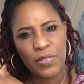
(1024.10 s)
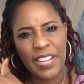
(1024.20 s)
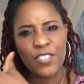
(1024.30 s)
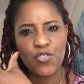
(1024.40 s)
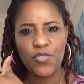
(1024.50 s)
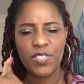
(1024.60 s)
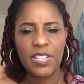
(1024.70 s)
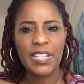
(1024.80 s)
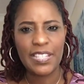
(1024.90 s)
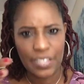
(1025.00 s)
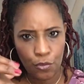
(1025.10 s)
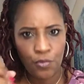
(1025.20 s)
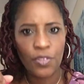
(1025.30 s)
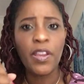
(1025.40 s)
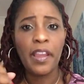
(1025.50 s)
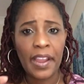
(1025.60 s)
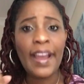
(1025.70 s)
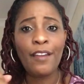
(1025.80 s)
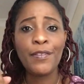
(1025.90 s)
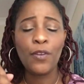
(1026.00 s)
that he trusted that they could
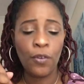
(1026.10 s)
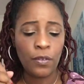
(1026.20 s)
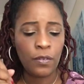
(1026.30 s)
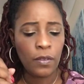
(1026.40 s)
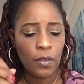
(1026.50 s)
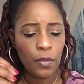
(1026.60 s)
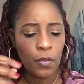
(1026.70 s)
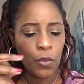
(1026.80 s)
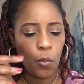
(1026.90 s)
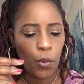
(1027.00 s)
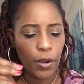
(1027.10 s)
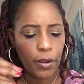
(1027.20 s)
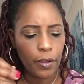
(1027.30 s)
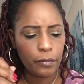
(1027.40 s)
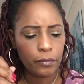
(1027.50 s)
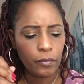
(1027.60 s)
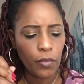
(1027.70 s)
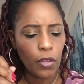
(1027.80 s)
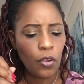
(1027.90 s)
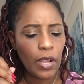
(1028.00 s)
carry on the work.
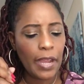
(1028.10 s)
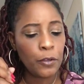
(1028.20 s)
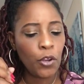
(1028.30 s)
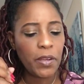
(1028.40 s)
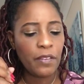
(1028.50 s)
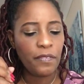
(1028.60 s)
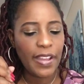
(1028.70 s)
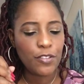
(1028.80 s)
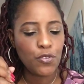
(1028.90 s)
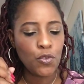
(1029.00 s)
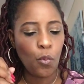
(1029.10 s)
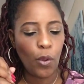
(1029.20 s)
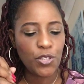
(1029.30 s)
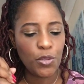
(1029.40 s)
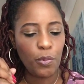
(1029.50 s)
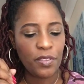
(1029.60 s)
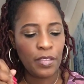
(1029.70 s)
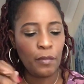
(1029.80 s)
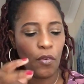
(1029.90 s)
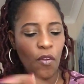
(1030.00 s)
Can God invite you to watch with
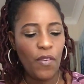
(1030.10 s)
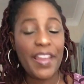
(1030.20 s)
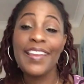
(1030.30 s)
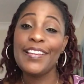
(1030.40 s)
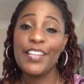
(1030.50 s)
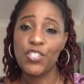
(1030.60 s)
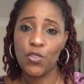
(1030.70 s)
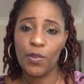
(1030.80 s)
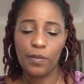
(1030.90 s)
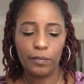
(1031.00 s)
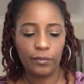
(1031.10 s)
him over a nation,